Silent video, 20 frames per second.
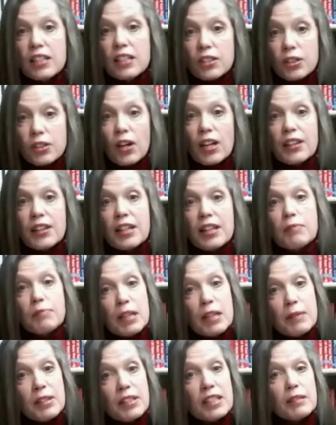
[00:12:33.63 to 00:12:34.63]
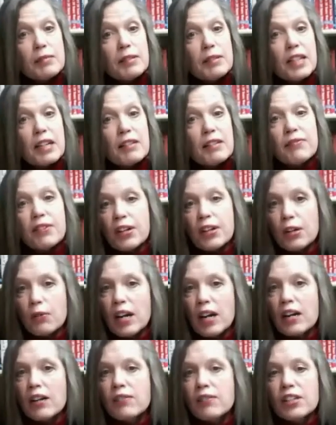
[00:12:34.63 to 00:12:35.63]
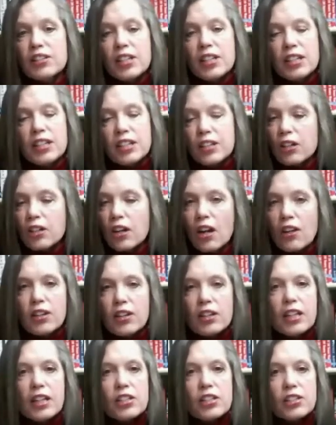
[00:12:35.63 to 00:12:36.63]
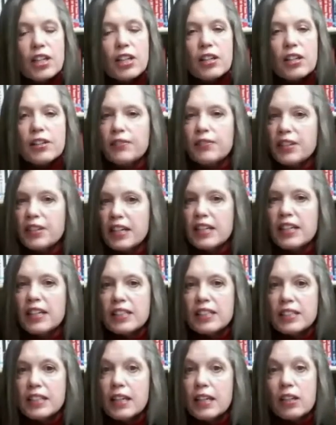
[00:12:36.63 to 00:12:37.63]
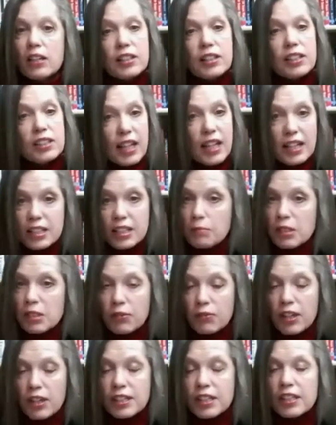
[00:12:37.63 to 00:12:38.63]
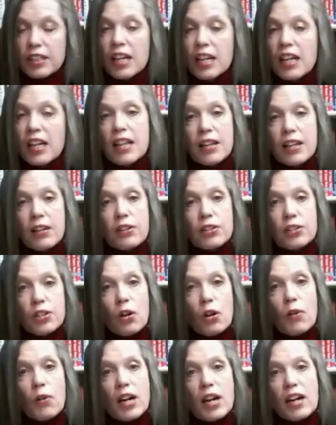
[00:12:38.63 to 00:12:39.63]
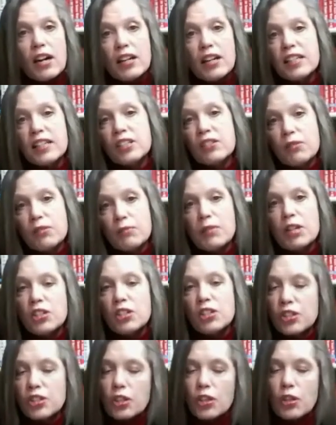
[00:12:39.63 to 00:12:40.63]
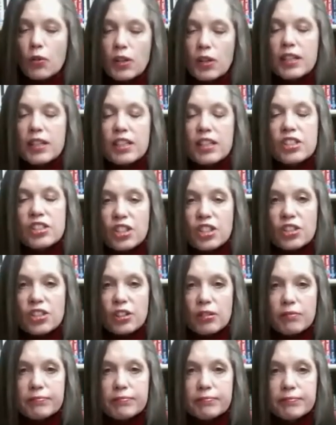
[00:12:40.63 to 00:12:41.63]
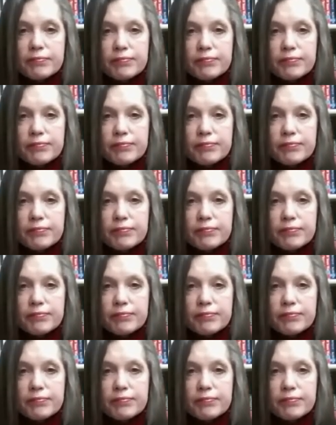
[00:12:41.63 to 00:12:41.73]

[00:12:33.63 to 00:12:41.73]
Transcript: So I think people need to become very aware of this. They need to call their legislator. They need to say, look, this has to be defunded. There is no way our kids' information should go into this system.